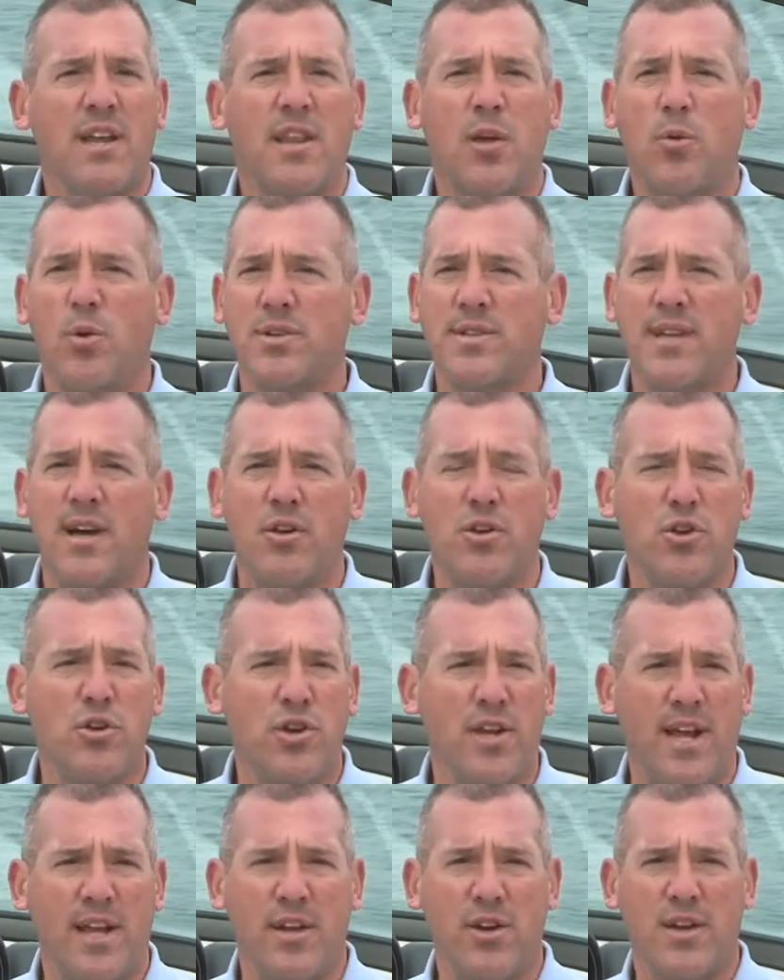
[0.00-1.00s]
They won't tell you
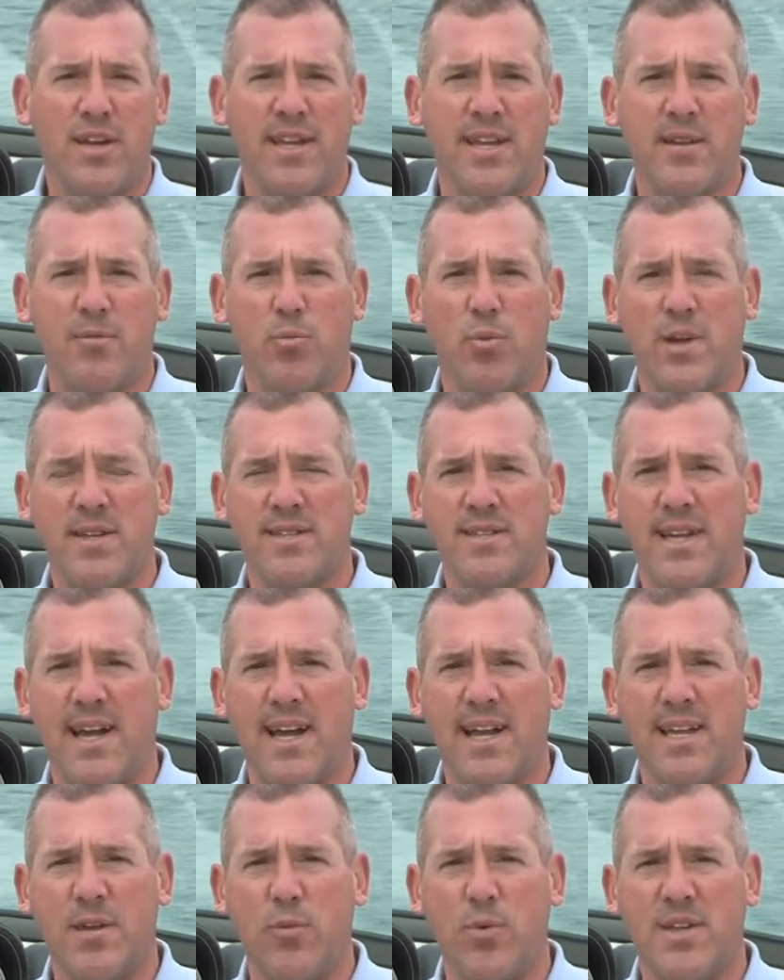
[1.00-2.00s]
you're not you're going to get wet,
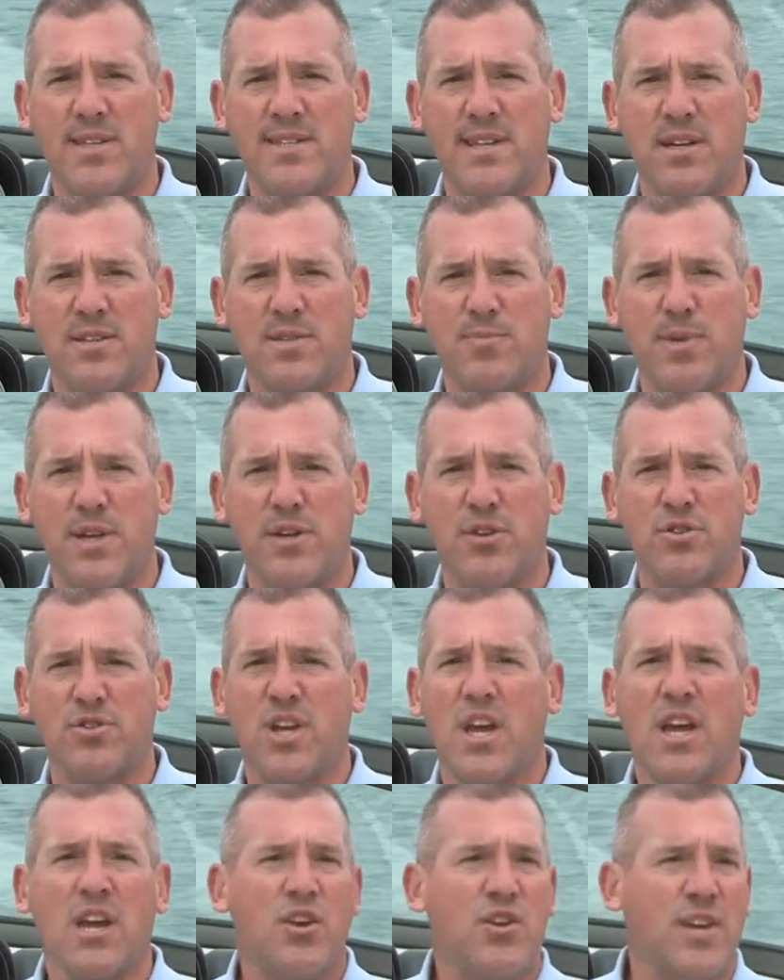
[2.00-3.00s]
not get wet sound
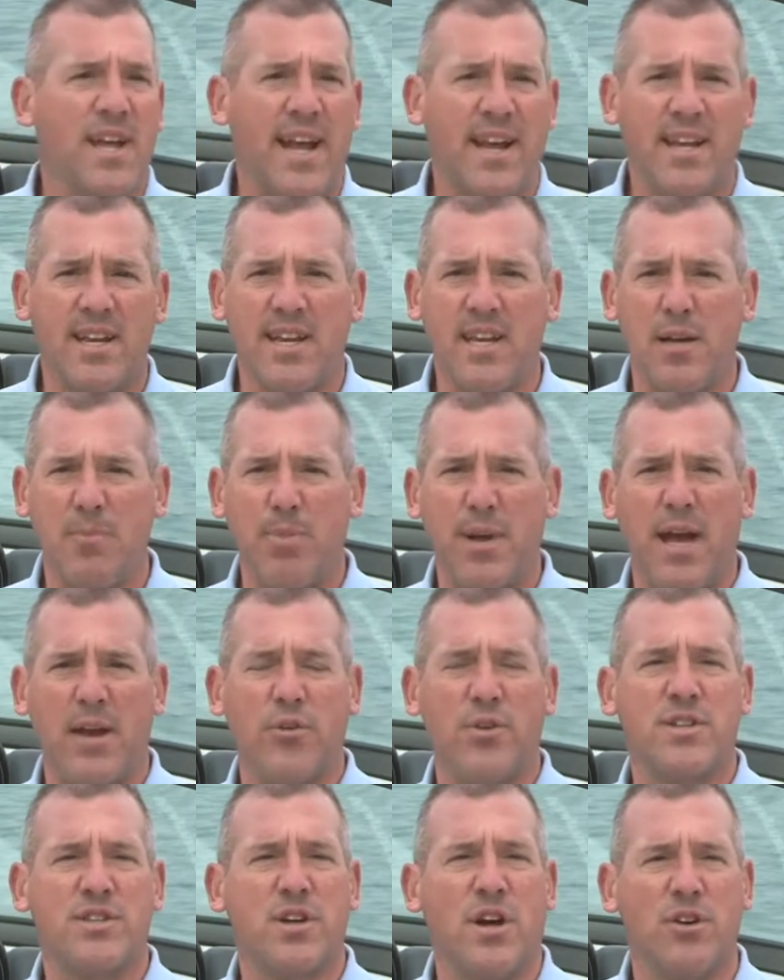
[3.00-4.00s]
speakers. You're not going to get a
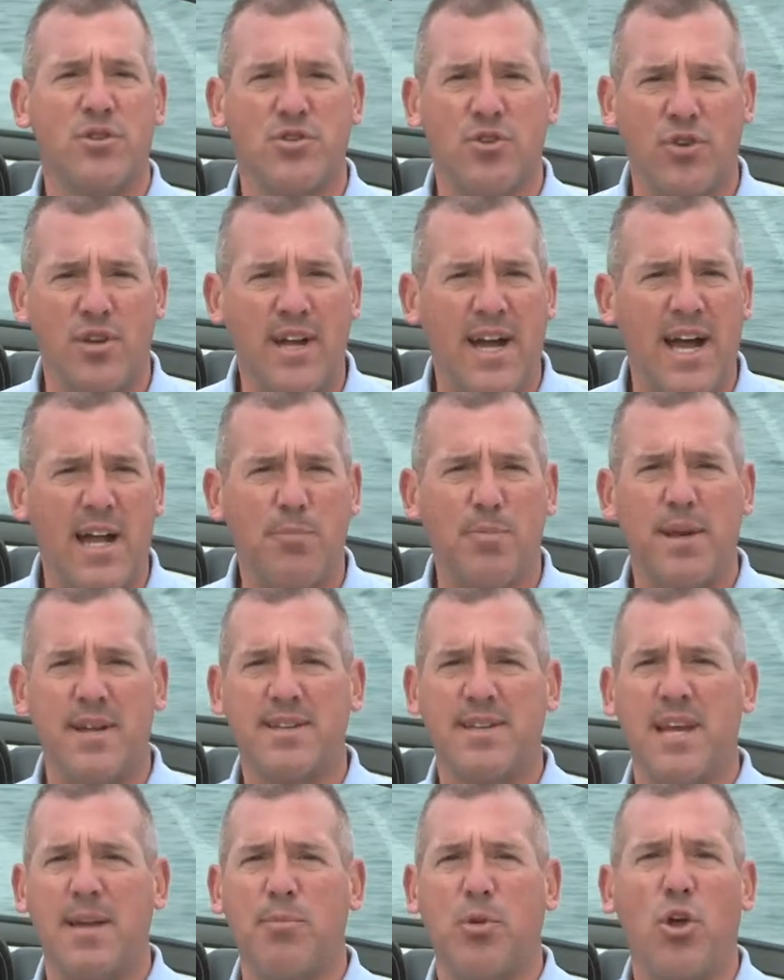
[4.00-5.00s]
battery charger, a
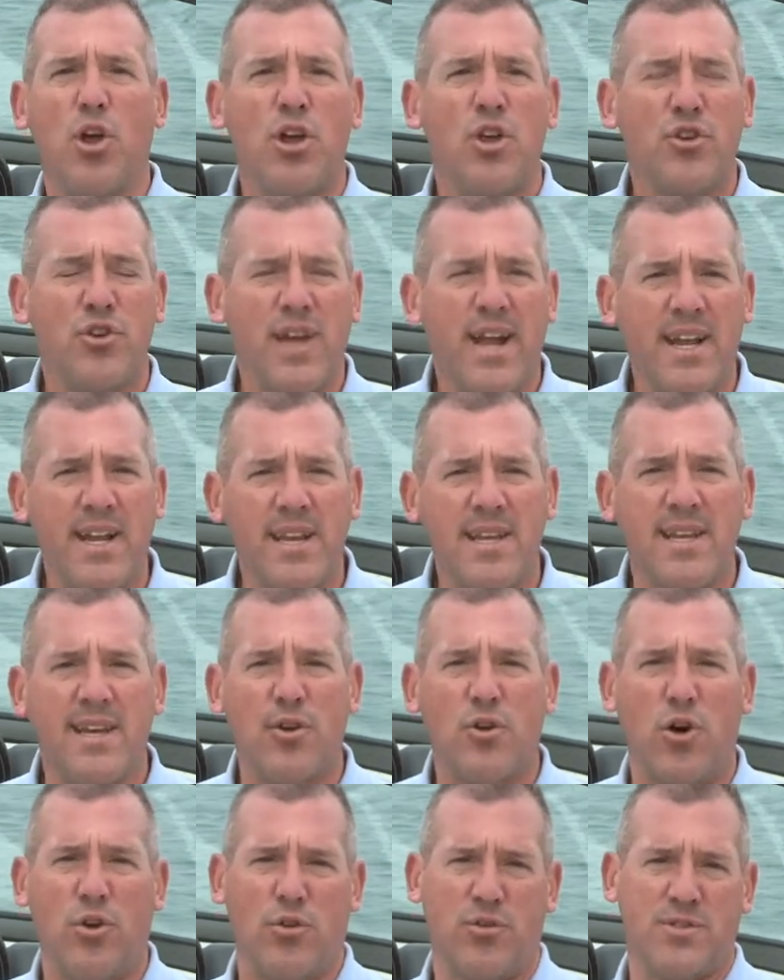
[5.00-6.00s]
cockpit table. You're not going to
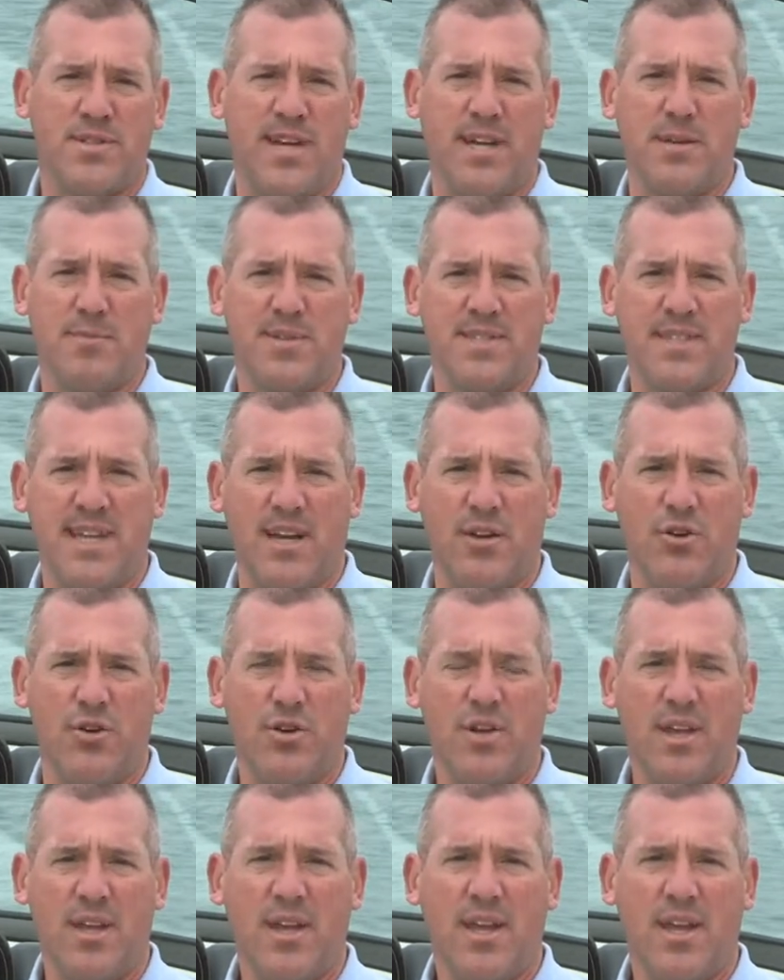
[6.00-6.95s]
get all those items standard.